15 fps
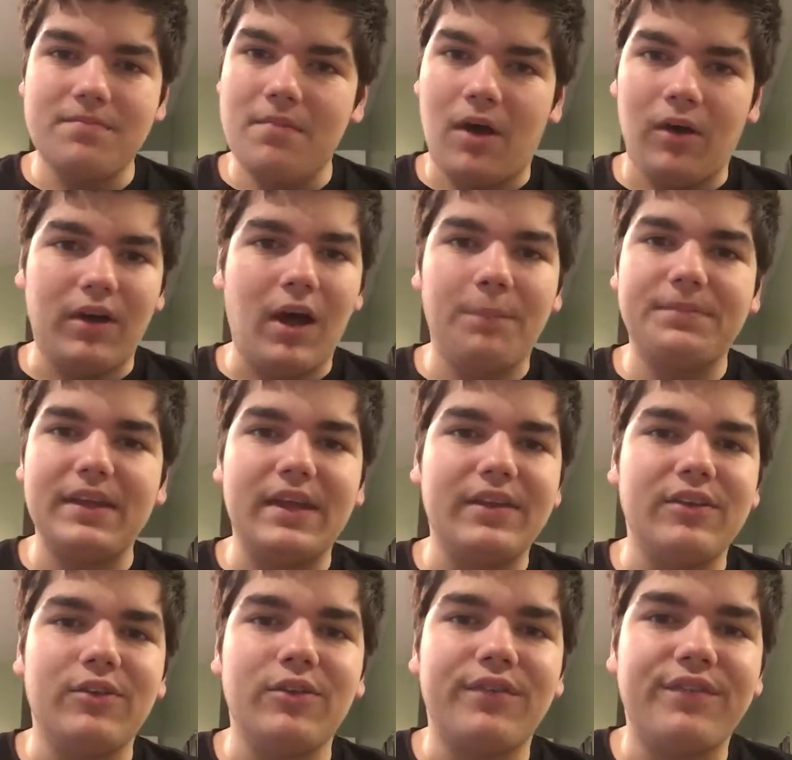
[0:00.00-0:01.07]
I'll update
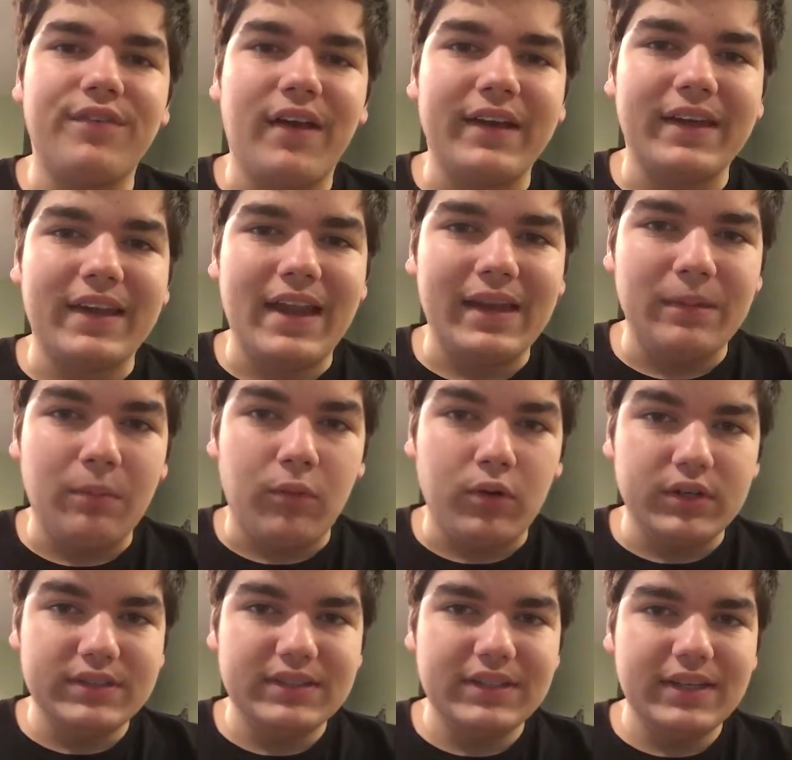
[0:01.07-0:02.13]
you if I get any
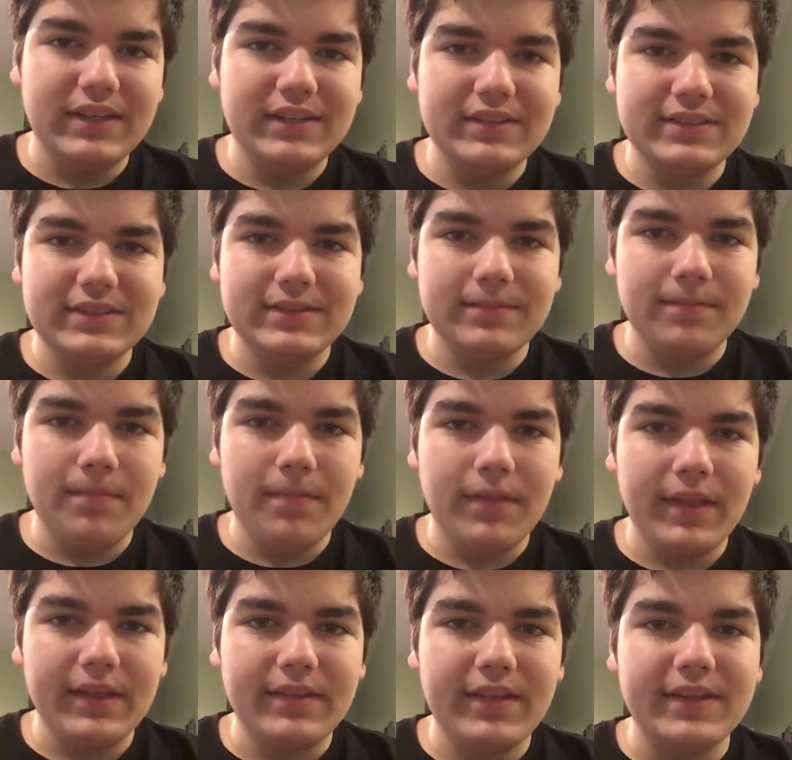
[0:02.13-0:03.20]
more CDs
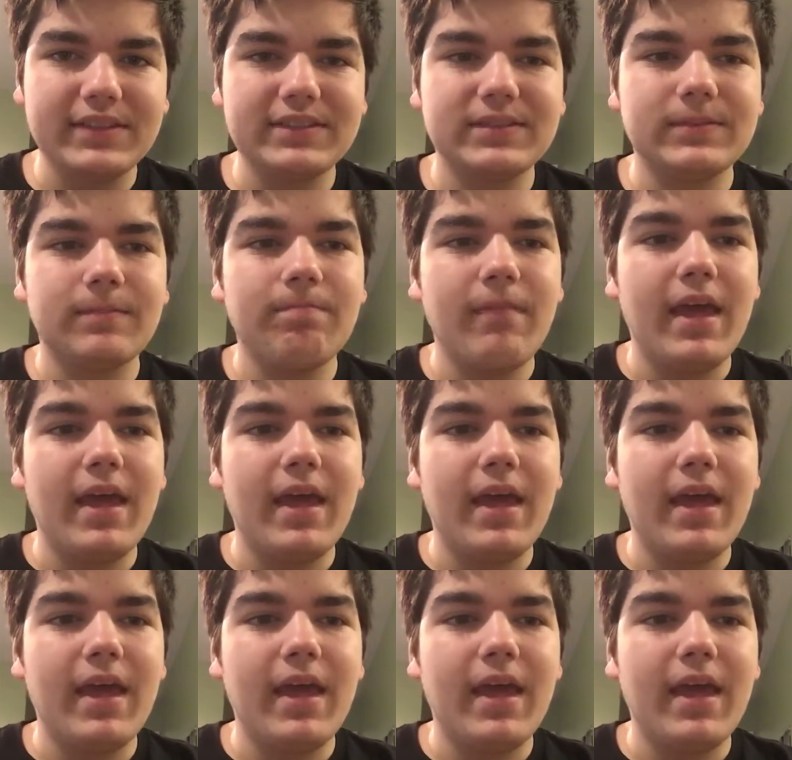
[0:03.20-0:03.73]
like this.